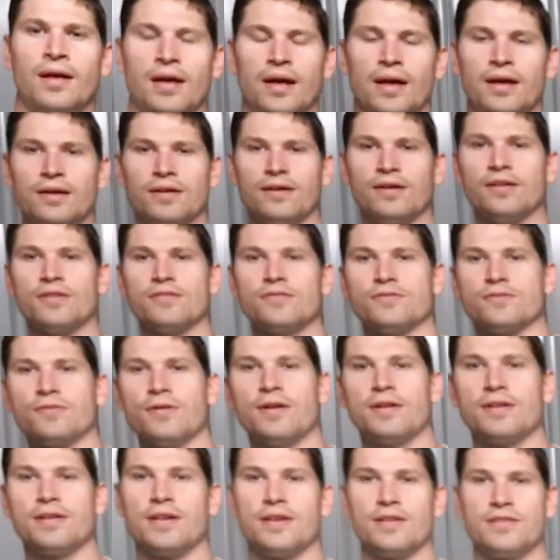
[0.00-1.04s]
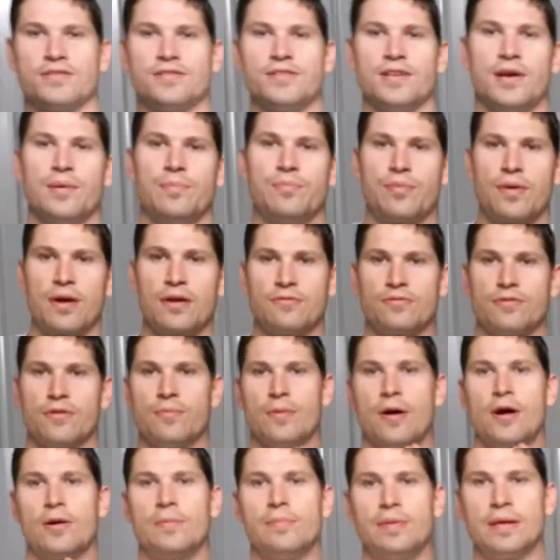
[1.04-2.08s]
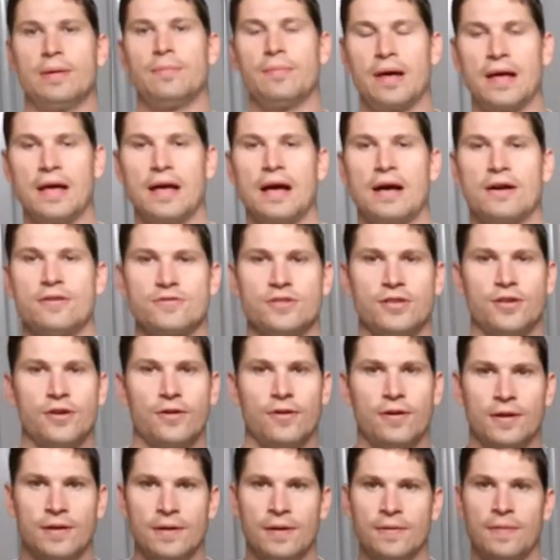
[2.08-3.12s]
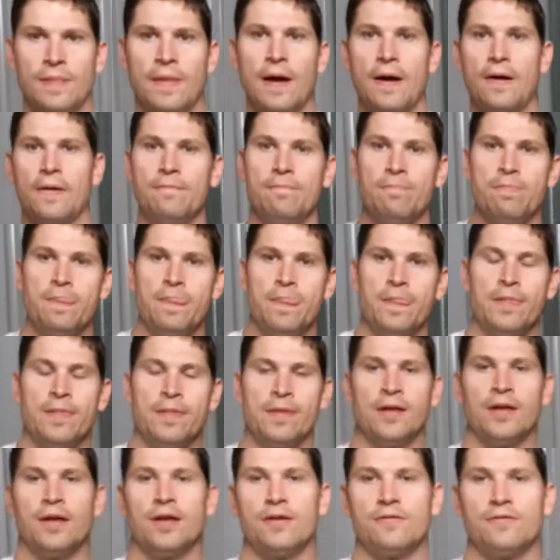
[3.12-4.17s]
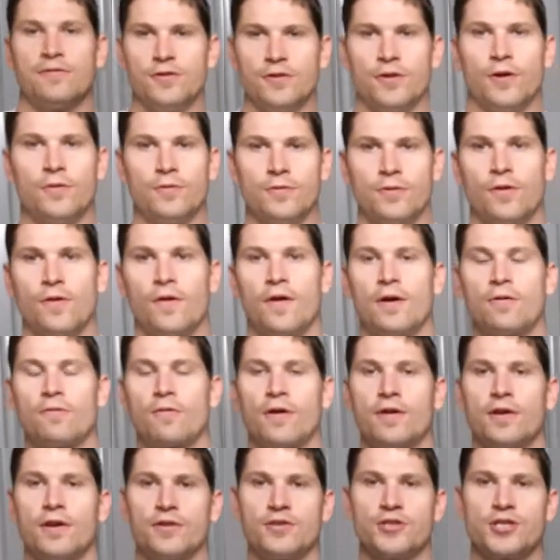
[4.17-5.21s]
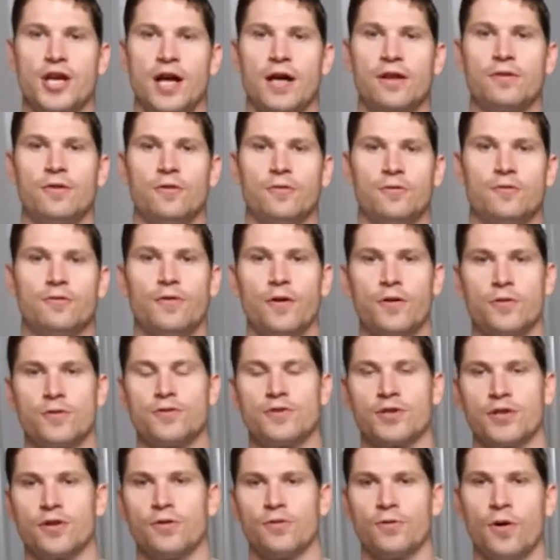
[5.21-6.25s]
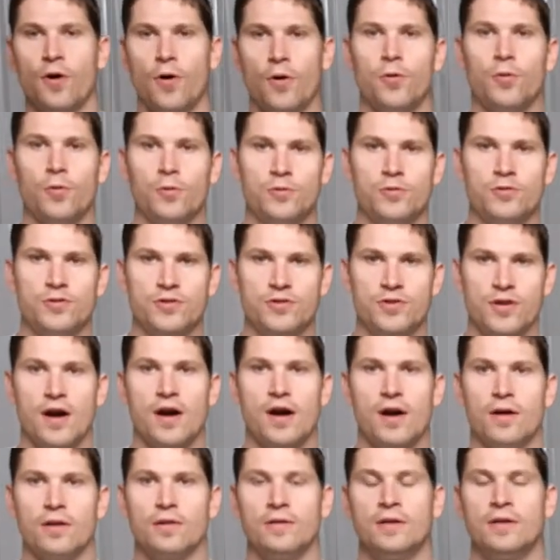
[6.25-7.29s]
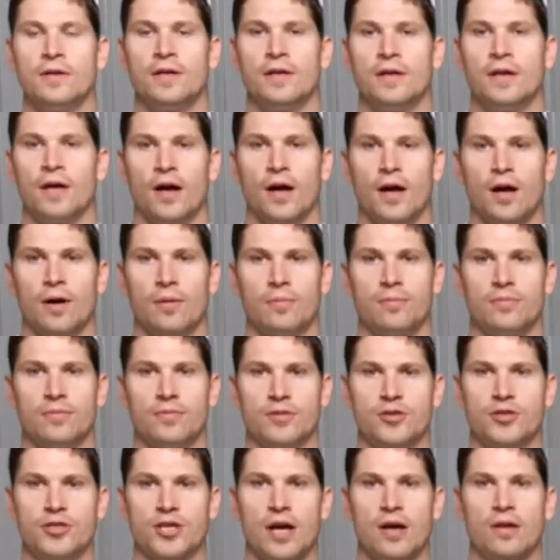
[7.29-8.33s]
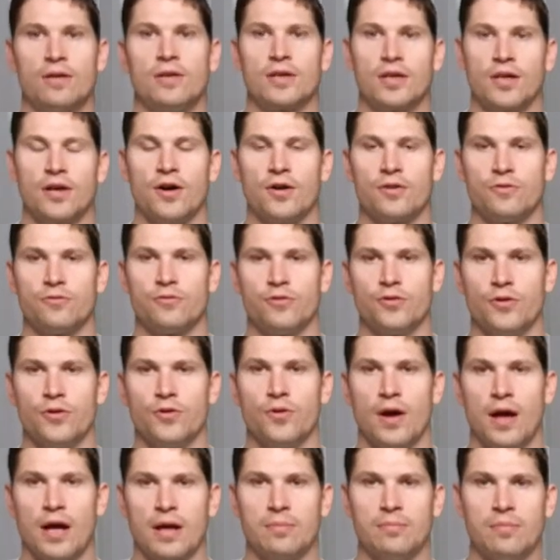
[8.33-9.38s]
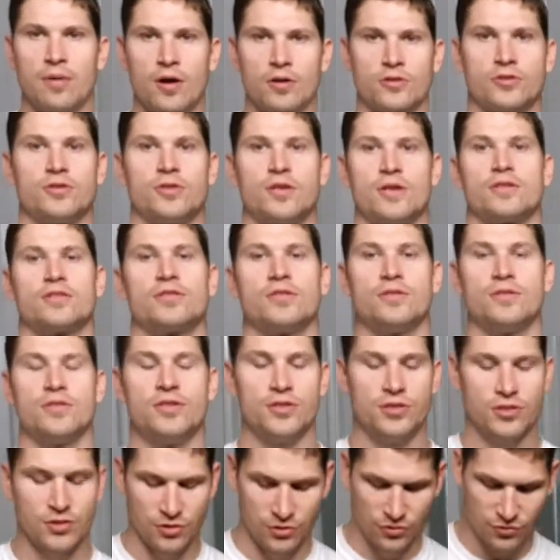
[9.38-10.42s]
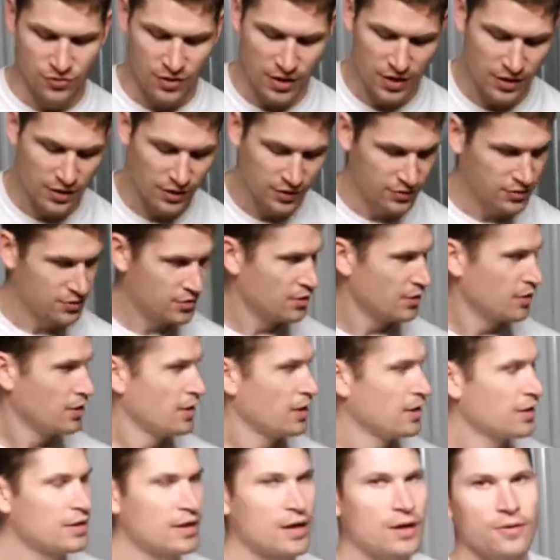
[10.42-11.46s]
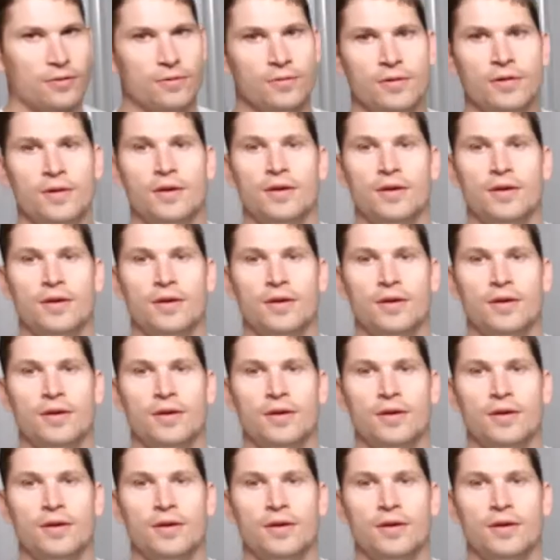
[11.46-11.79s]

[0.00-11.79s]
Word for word: Hey guys, alright, it's uh, Brett from IBMA. How's it going? Now, if you don't know, I run a channel focusing on old style um, Shaolin Kung Fu and martial arts conditioning trainings. Now,